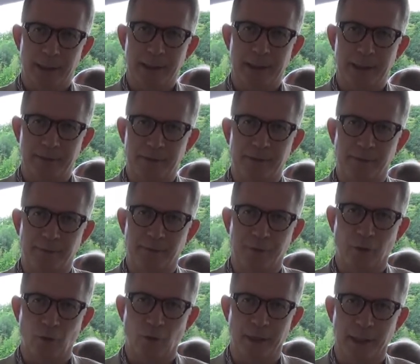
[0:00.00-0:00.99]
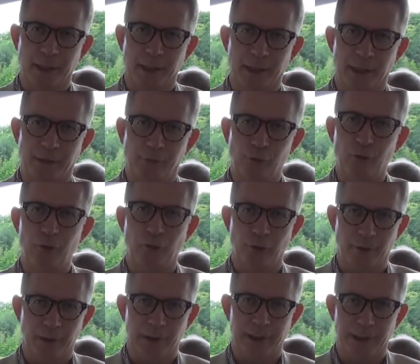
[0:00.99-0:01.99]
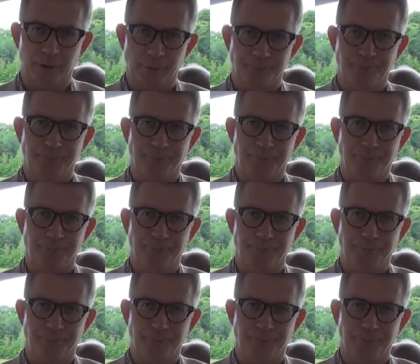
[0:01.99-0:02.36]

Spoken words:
get this going sooner than later.